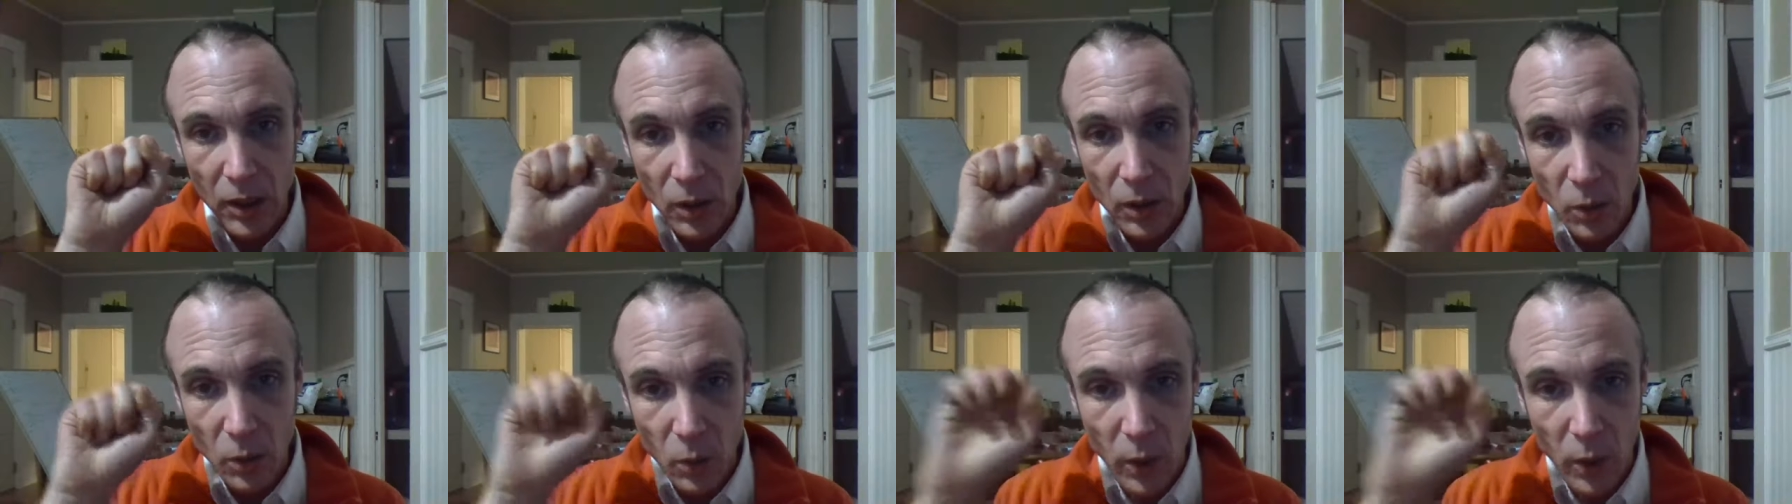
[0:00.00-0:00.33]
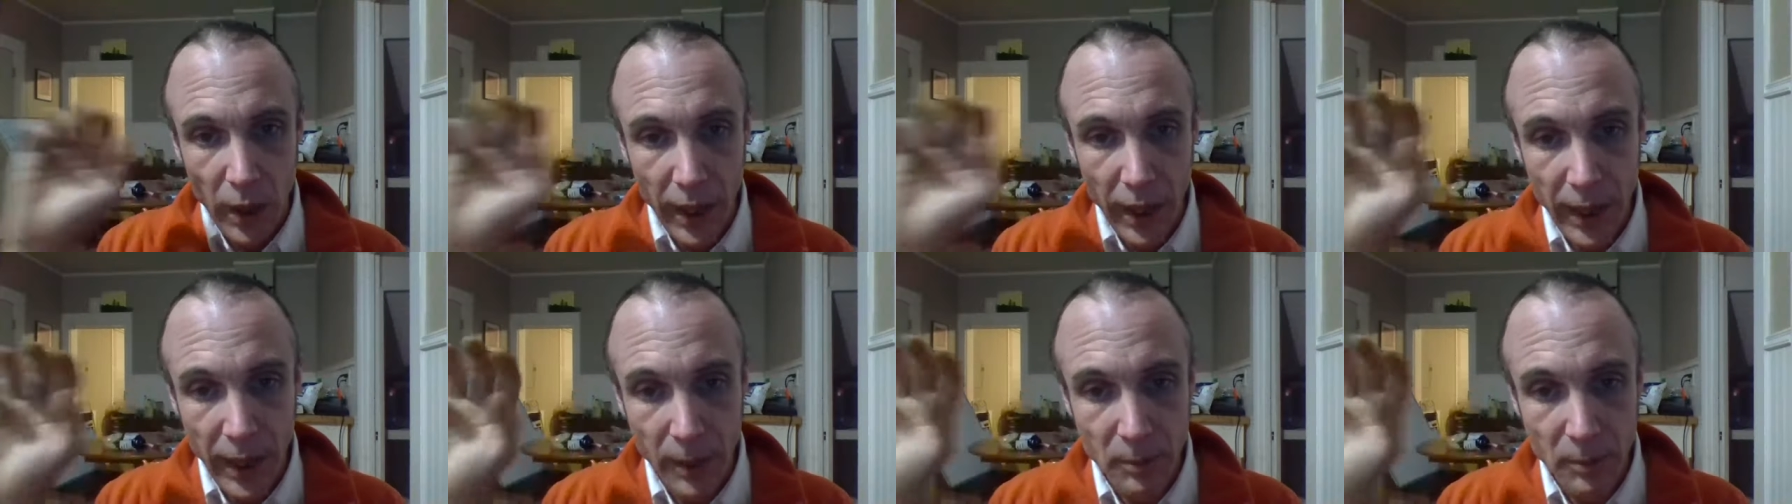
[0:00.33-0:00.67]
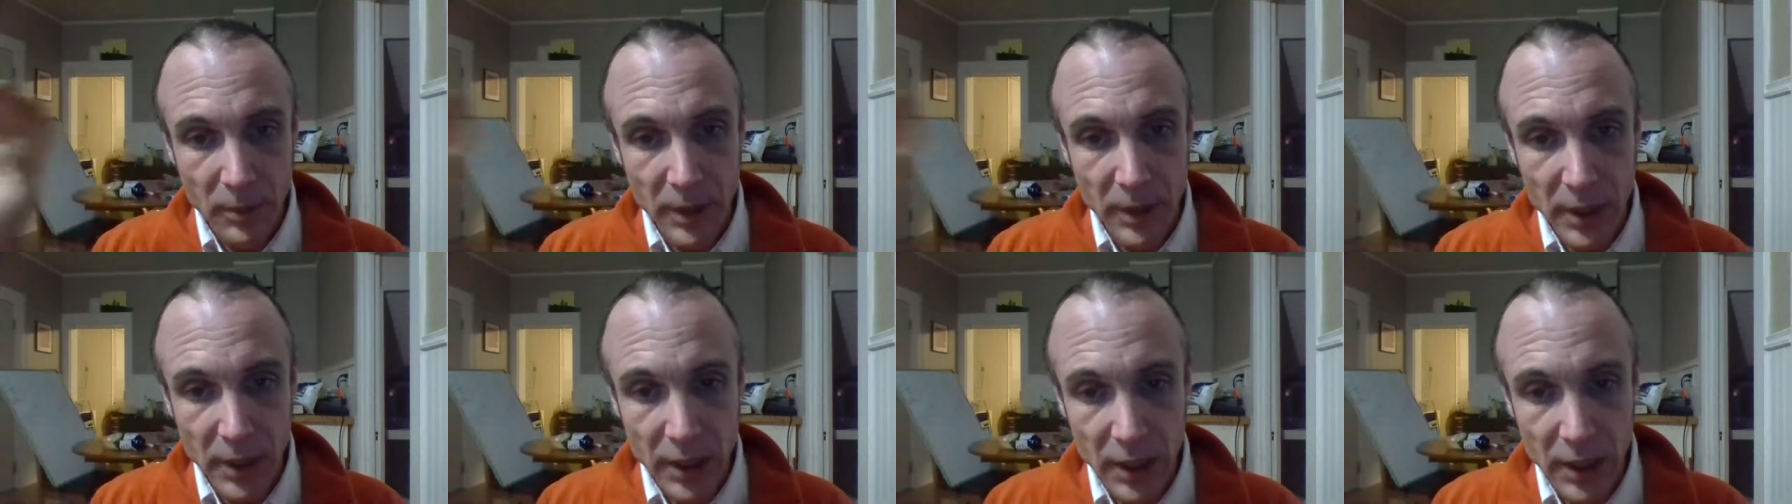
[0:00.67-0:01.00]
what
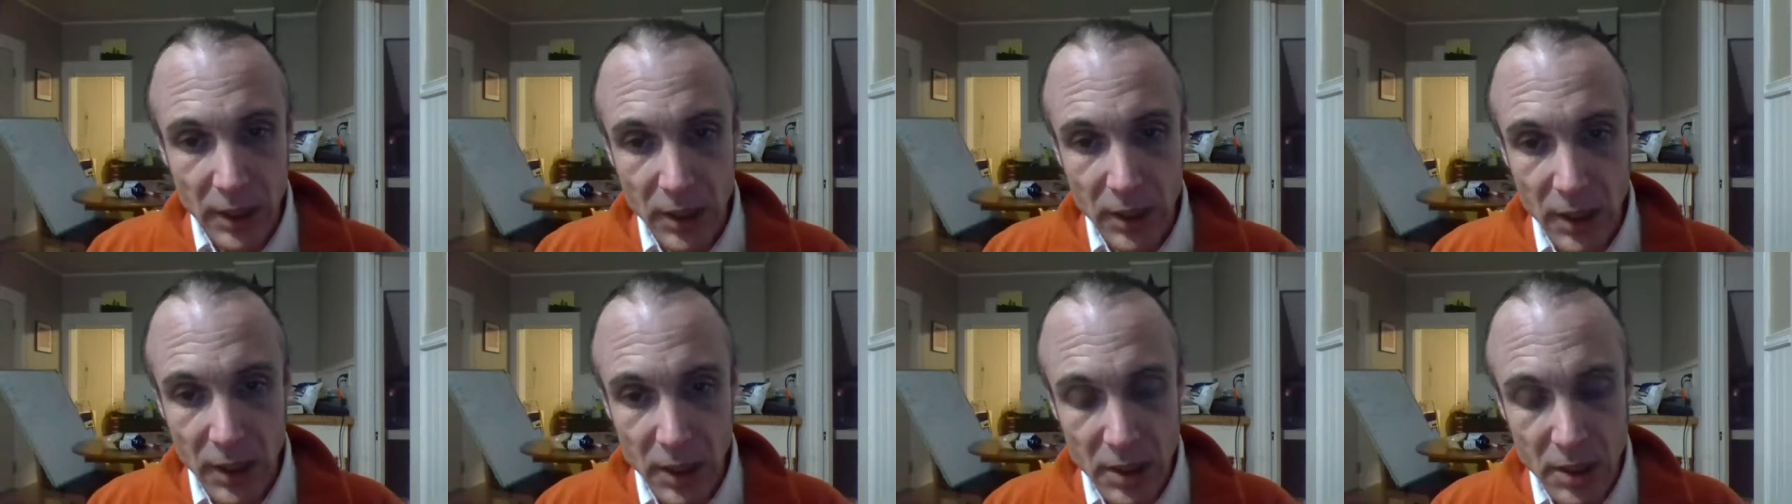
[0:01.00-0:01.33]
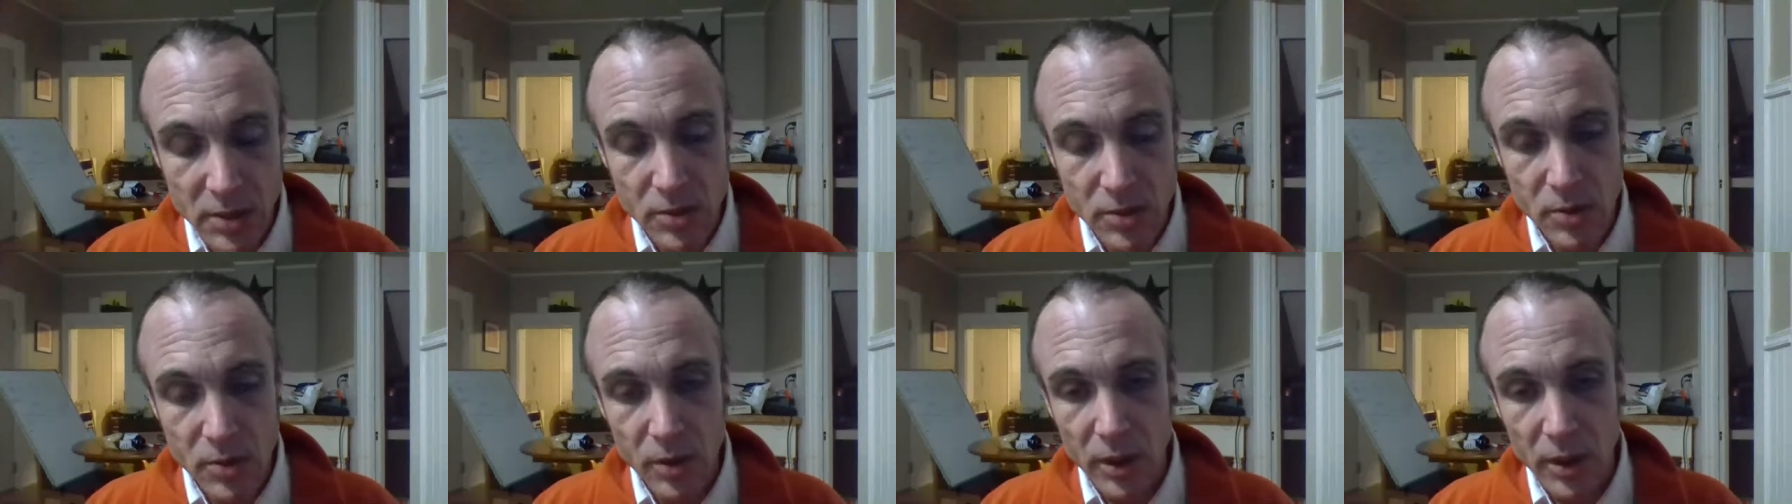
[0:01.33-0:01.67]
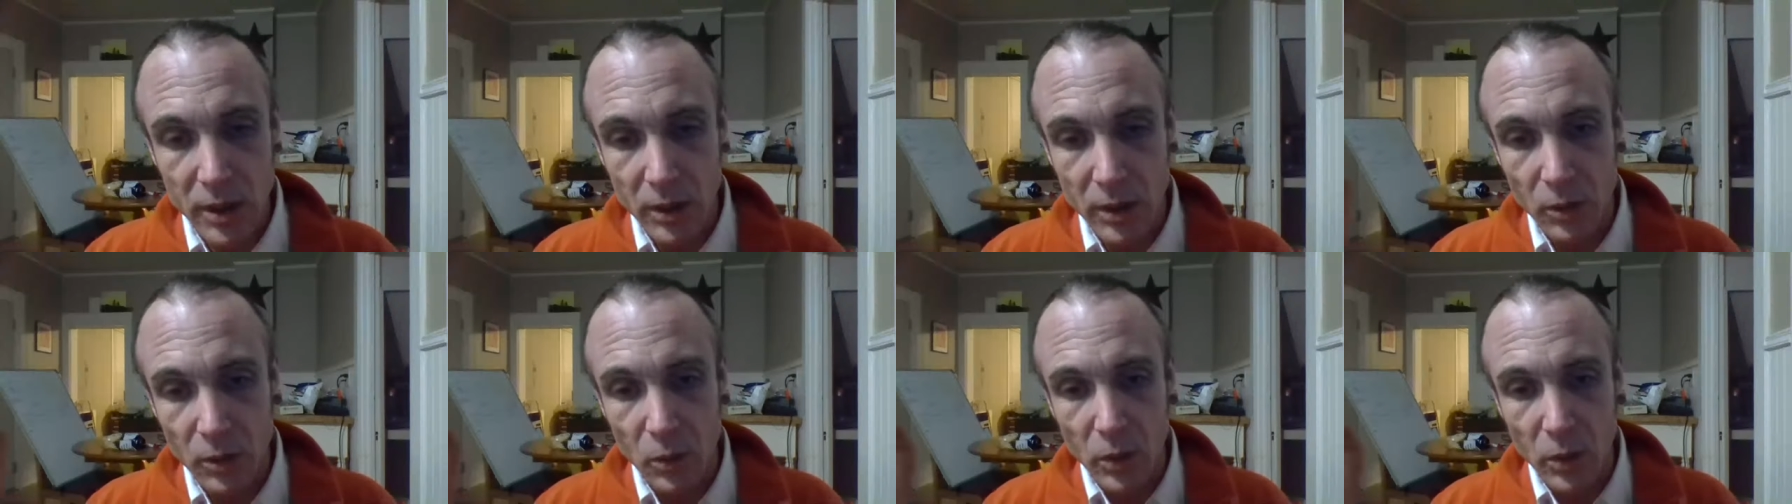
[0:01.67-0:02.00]
happened in
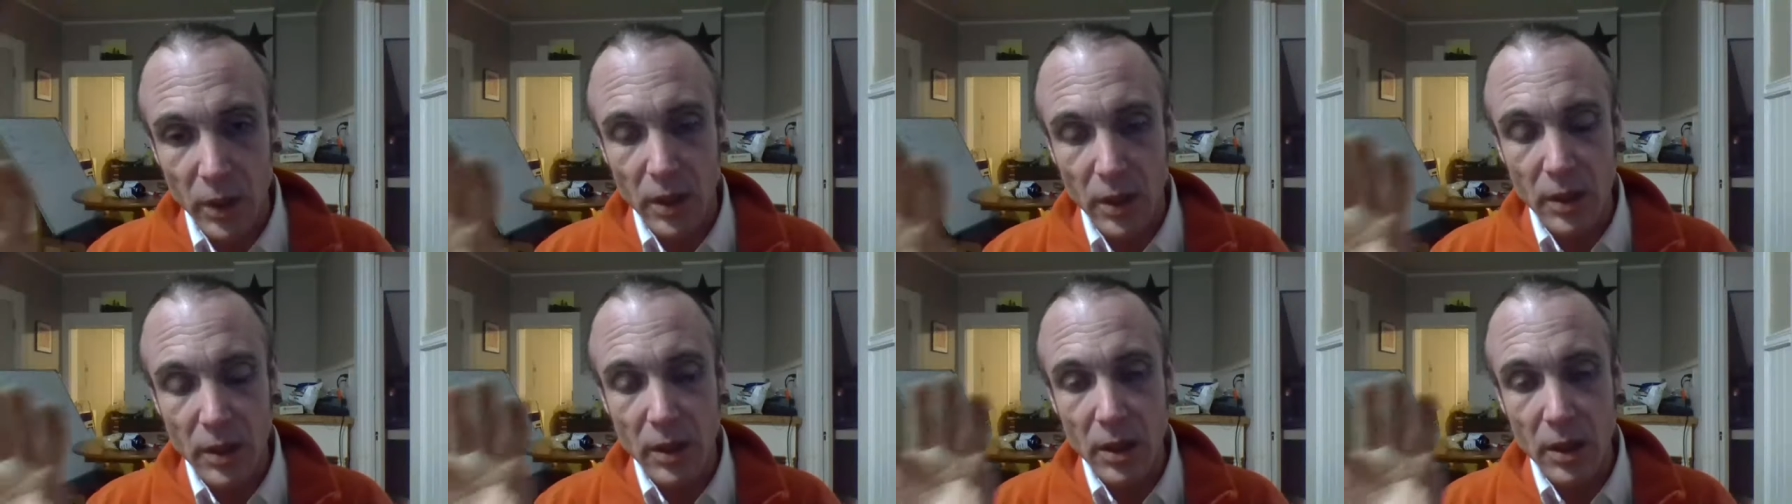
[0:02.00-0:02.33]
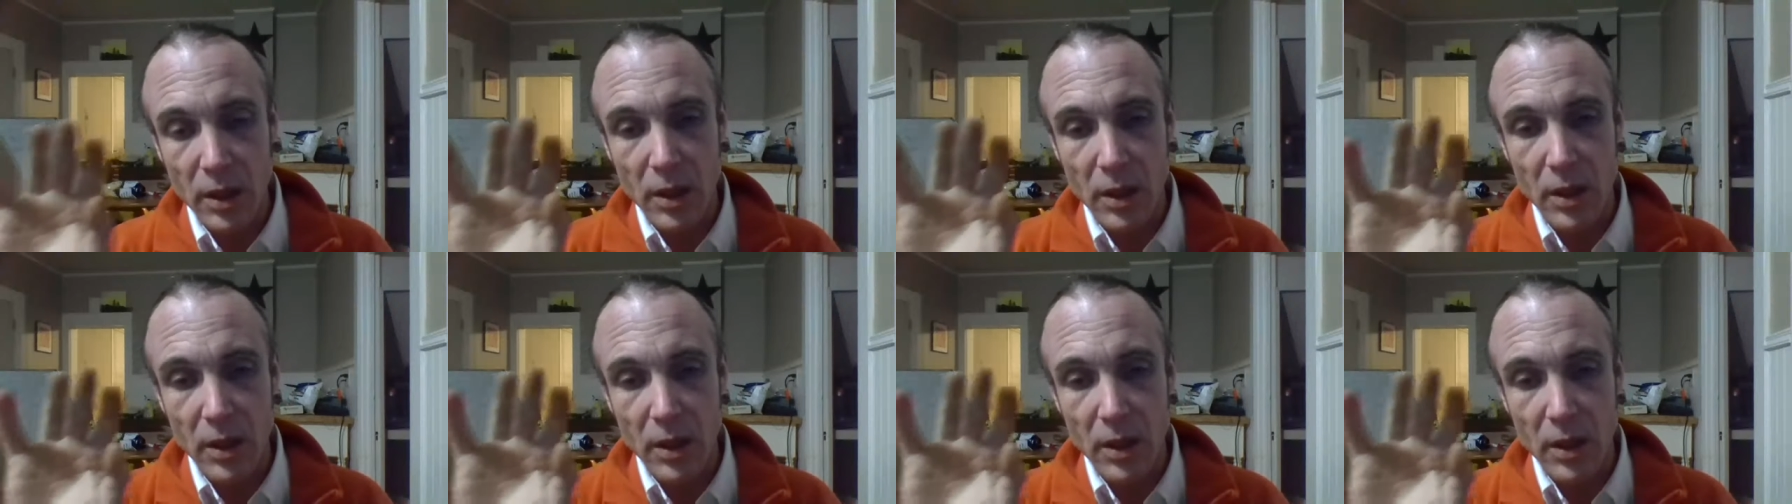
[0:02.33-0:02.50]
Israel with